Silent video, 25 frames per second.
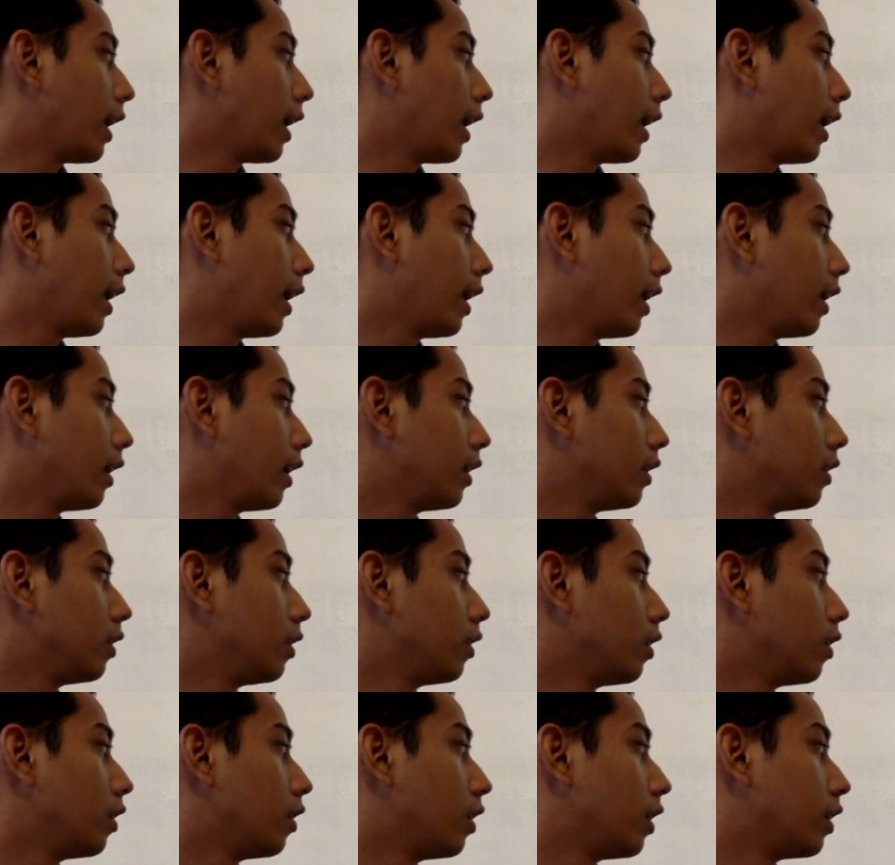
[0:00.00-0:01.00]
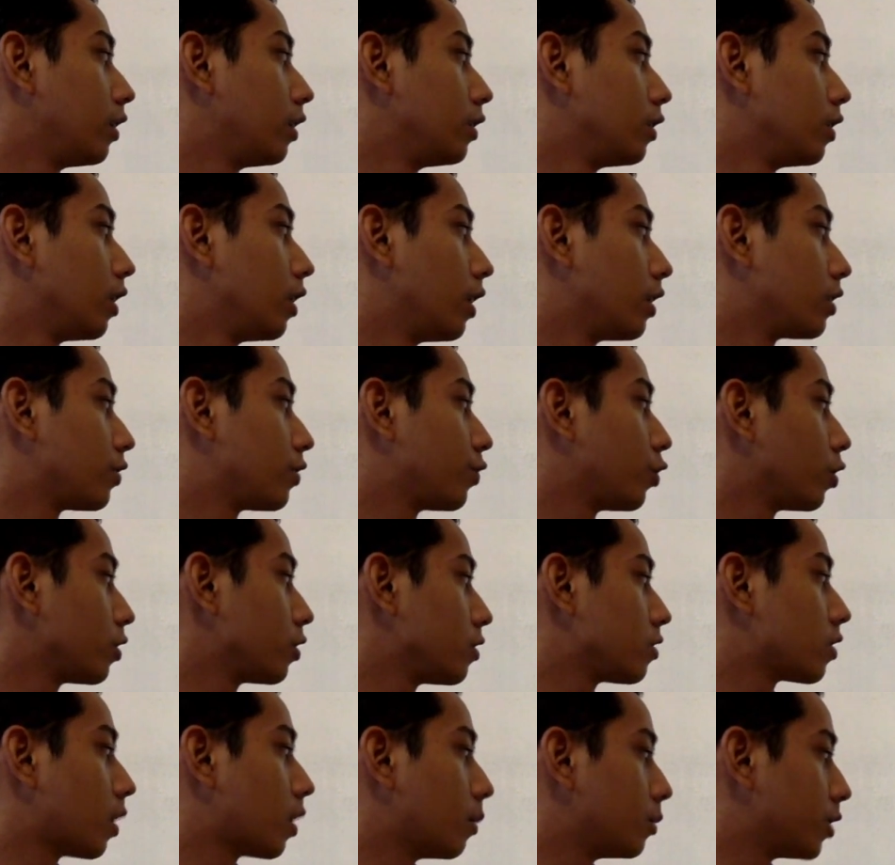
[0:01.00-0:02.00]
And as for the
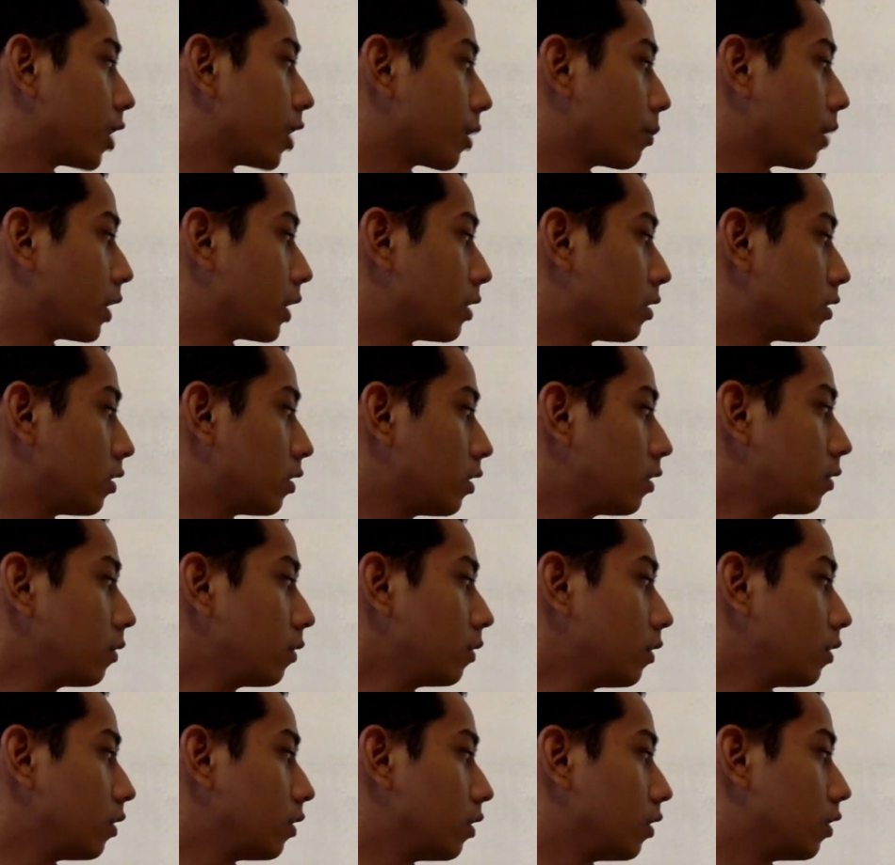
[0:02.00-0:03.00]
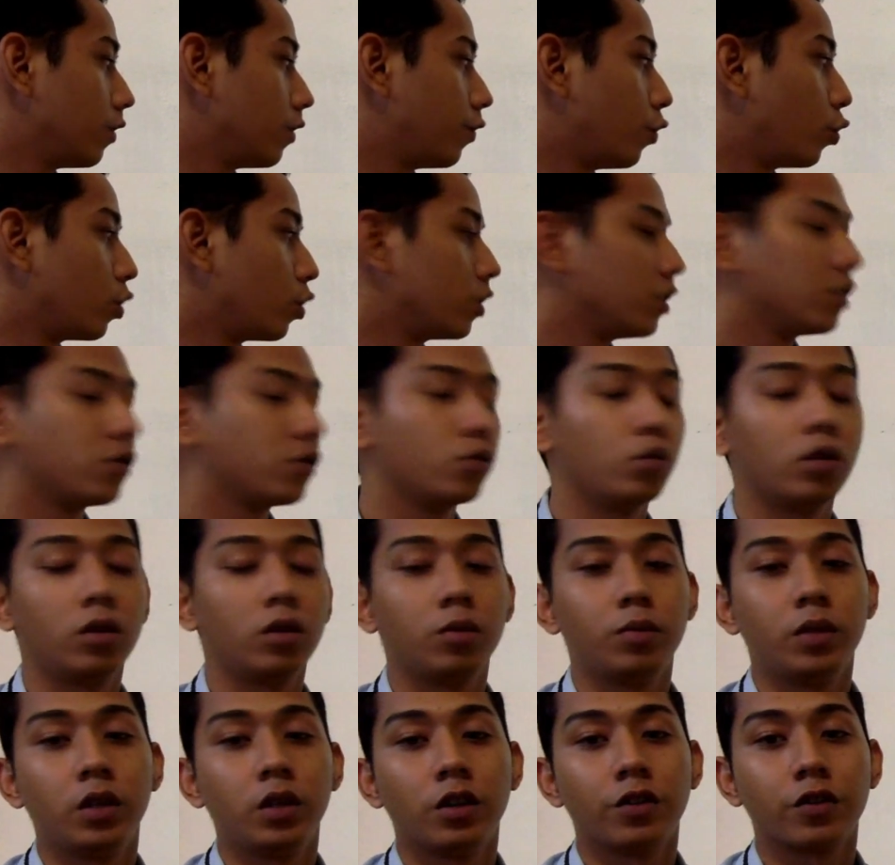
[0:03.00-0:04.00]
subject matter, the focus will
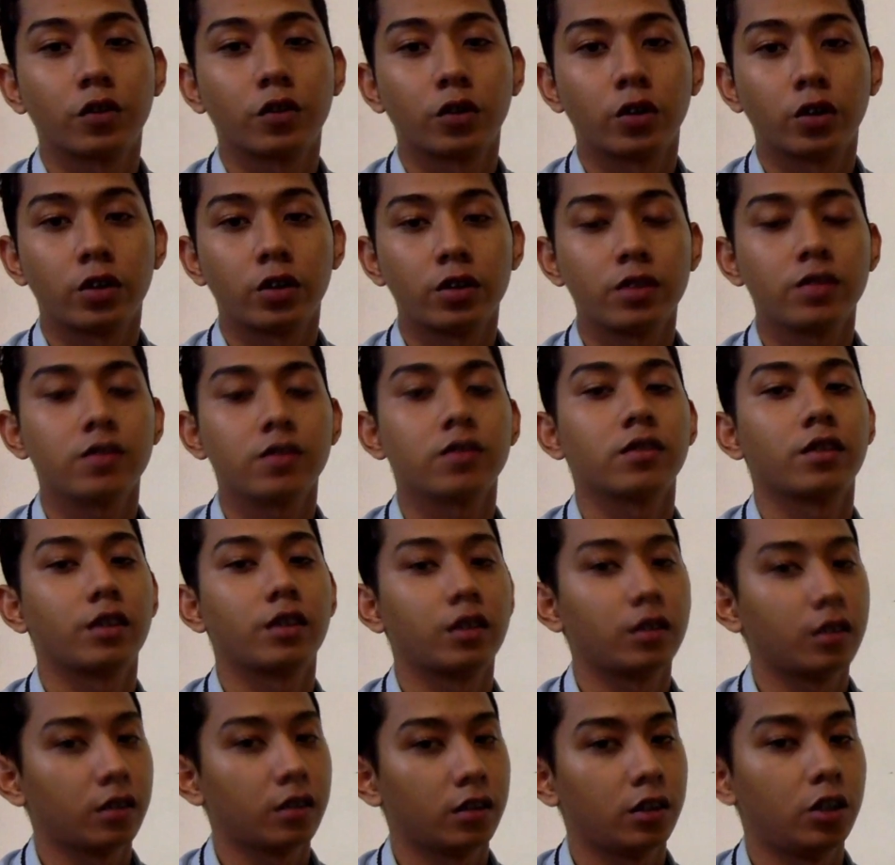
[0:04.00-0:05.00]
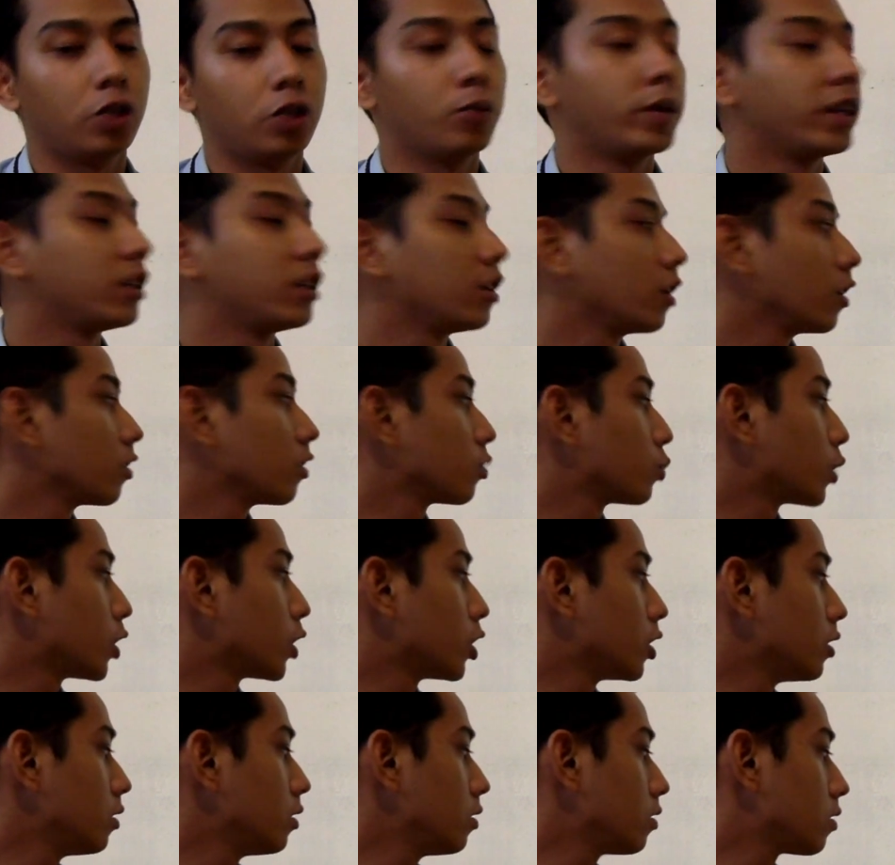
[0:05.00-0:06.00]
be, of course, idiomatic
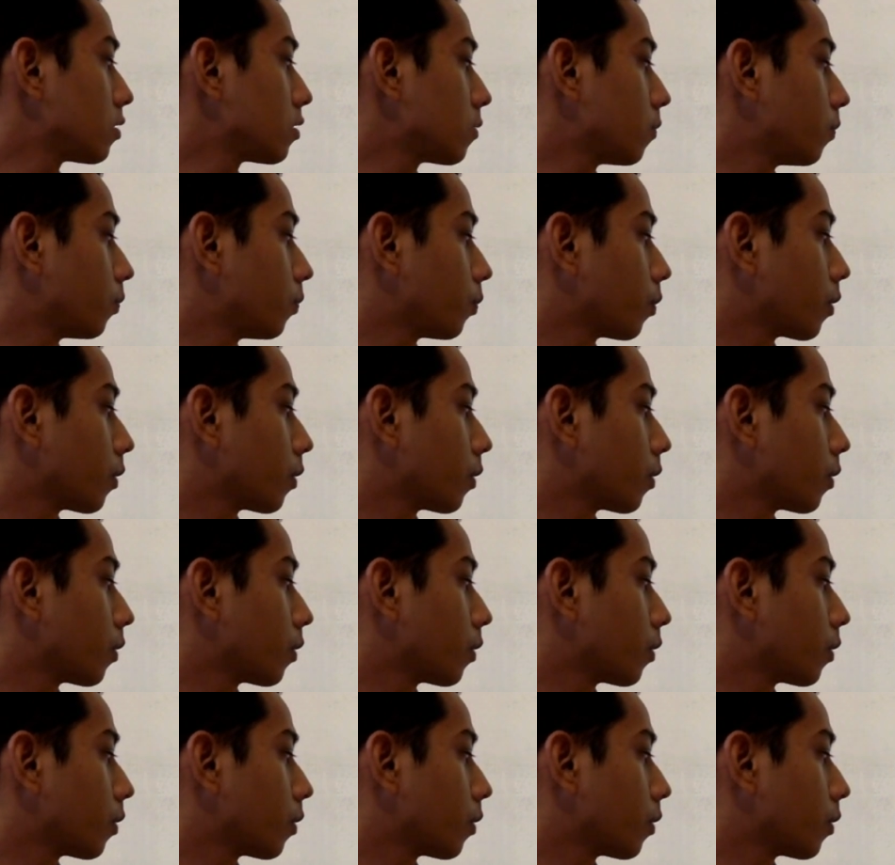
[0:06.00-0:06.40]
expressions.